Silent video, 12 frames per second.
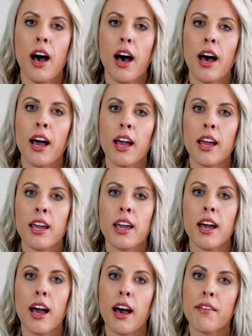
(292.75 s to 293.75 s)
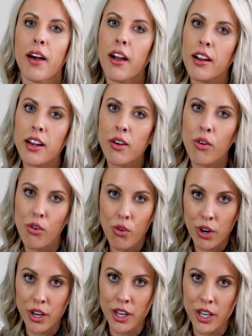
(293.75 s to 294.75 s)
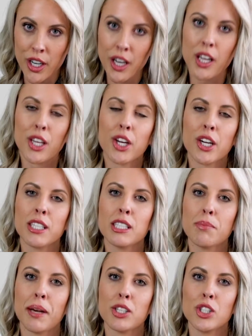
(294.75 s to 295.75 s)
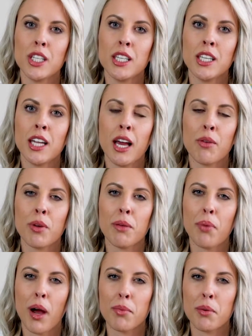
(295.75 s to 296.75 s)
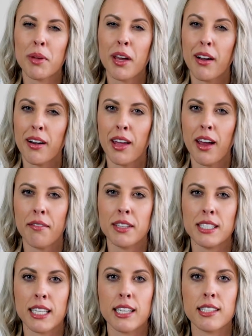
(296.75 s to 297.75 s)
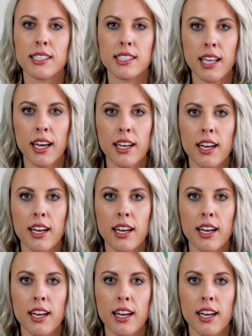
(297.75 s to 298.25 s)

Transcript: I have already ordered your inspection, and we probably already have a date set.